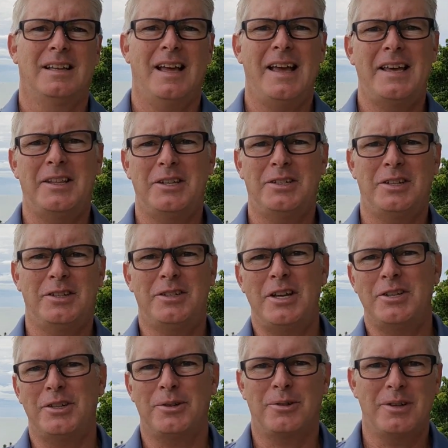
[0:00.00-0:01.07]
Hey, this is
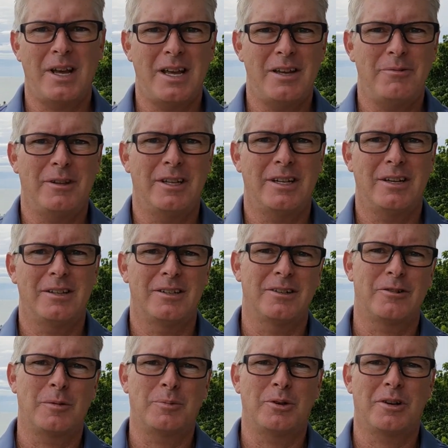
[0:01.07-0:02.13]
Digital Dave with
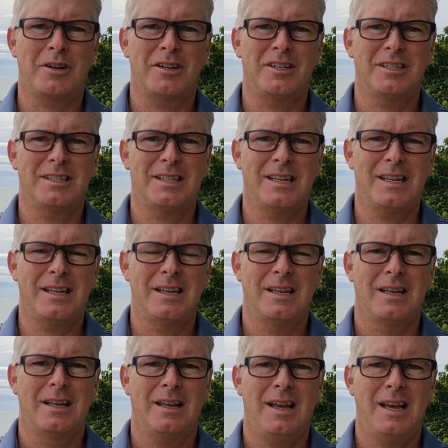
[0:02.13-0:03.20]
another cryptocurrency
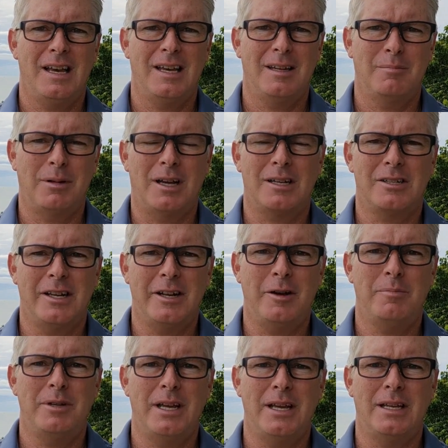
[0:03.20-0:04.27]
and
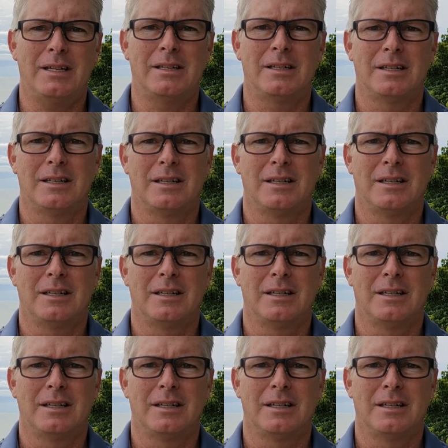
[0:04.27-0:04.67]
blockchain update.